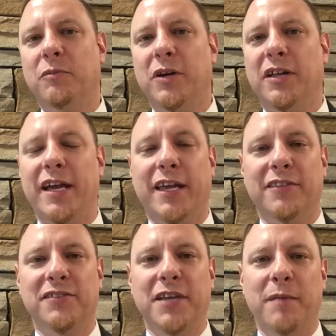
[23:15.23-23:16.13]
will I get
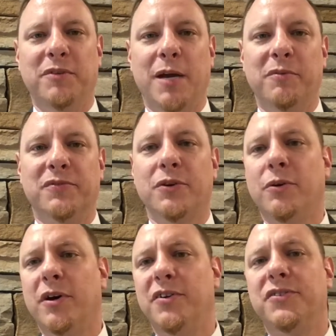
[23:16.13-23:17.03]
the same type of
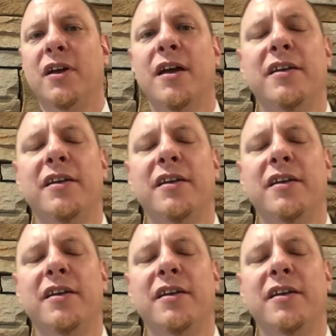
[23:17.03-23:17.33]
scores?